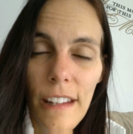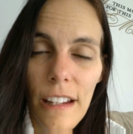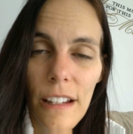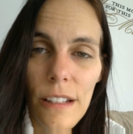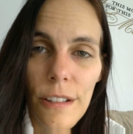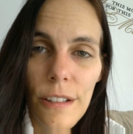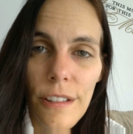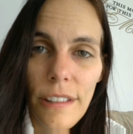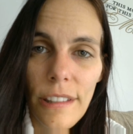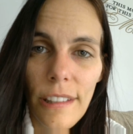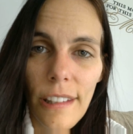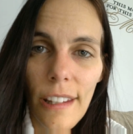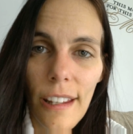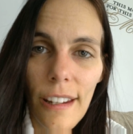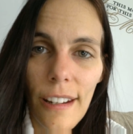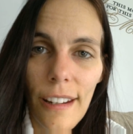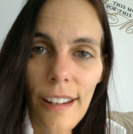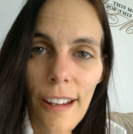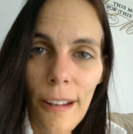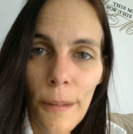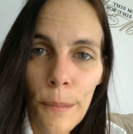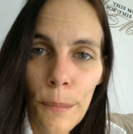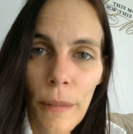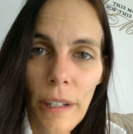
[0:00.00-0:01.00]
Just glad I
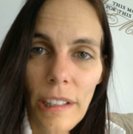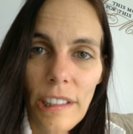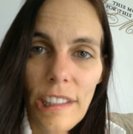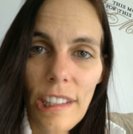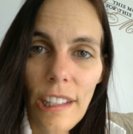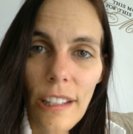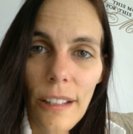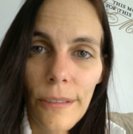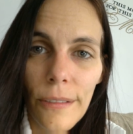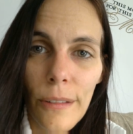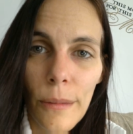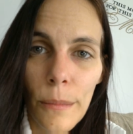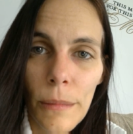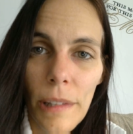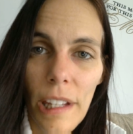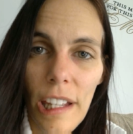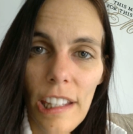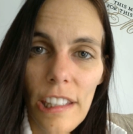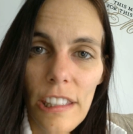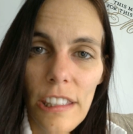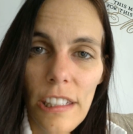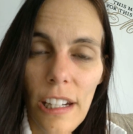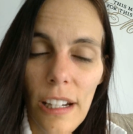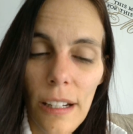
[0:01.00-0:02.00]
have meds left from
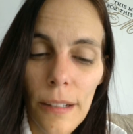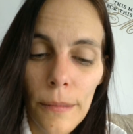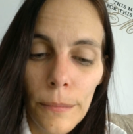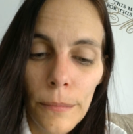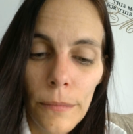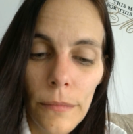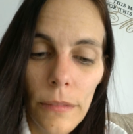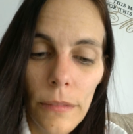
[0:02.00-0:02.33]
last time.